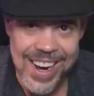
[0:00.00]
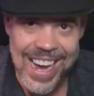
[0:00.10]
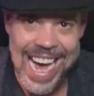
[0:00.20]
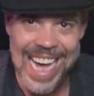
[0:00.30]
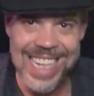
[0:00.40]

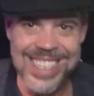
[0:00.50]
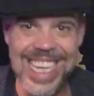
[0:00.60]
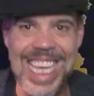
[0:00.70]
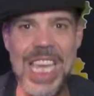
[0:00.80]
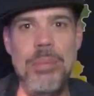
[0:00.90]
to
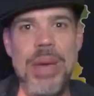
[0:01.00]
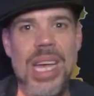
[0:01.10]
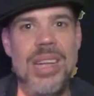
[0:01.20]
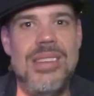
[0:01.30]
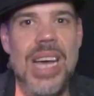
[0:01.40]
keep
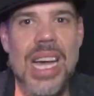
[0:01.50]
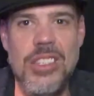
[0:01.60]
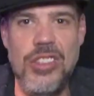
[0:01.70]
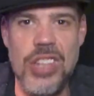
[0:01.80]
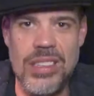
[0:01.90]
it
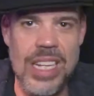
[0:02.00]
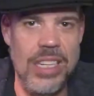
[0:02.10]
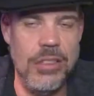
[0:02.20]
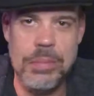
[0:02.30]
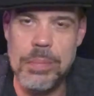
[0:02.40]
just
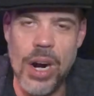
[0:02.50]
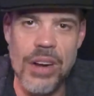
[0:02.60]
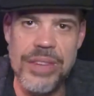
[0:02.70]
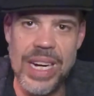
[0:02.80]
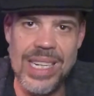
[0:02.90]
as
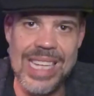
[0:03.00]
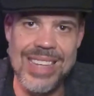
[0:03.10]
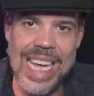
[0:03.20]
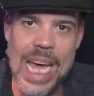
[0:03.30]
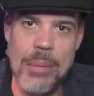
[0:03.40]
perfect as
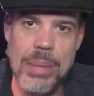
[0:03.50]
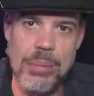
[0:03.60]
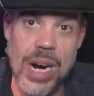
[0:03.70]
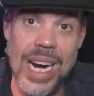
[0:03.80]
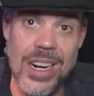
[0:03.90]
it can be
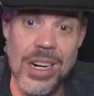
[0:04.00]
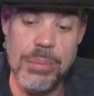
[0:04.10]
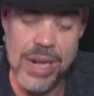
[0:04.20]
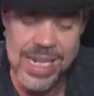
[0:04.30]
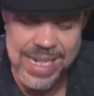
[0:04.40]
prior to
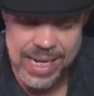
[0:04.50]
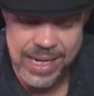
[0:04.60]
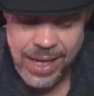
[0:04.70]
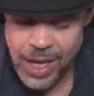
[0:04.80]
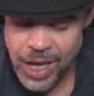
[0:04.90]
printing.
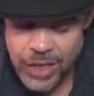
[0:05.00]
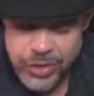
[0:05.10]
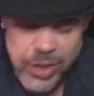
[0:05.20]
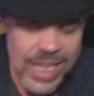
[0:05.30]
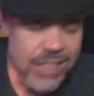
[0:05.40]

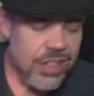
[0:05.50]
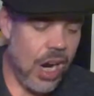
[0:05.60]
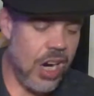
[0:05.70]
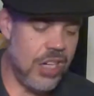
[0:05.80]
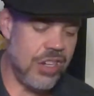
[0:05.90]
So these
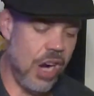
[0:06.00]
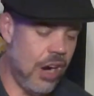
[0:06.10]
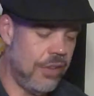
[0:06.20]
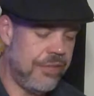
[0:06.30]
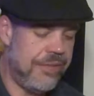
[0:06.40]
cards
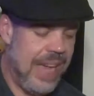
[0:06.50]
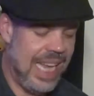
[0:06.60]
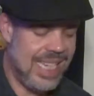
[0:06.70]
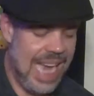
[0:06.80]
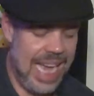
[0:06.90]
are
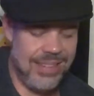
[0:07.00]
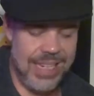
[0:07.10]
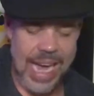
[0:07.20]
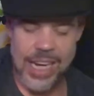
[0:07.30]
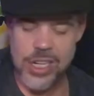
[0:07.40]
fantastic.
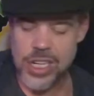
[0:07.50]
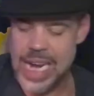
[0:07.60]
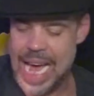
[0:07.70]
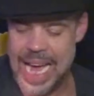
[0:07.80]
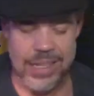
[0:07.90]
I couldn't
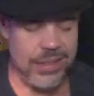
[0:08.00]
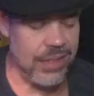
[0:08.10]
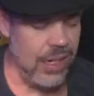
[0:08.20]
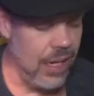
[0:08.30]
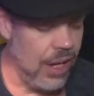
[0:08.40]
ask
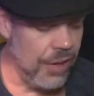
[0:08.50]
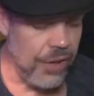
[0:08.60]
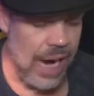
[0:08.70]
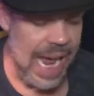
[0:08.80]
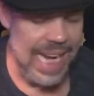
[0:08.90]

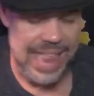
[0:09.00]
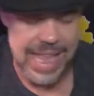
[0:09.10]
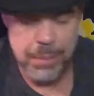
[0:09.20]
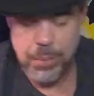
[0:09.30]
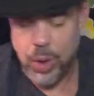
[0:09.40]
for
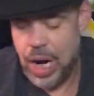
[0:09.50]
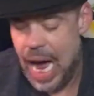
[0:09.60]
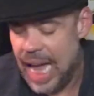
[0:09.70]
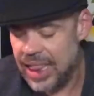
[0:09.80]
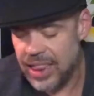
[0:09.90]
anything more.
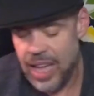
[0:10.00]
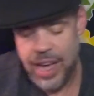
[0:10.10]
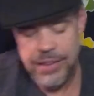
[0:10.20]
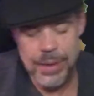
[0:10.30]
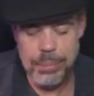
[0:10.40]
I
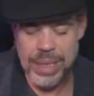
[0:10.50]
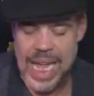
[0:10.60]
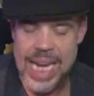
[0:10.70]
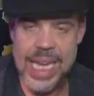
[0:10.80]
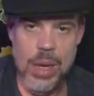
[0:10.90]
love
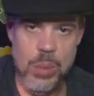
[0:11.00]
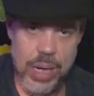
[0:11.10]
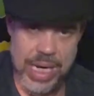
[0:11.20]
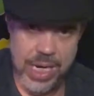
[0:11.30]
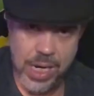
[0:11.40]
black and
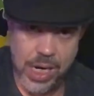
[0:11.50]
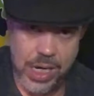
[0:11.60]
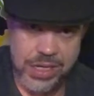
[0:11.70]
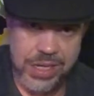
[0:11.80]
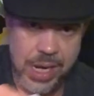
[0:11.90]
white cards.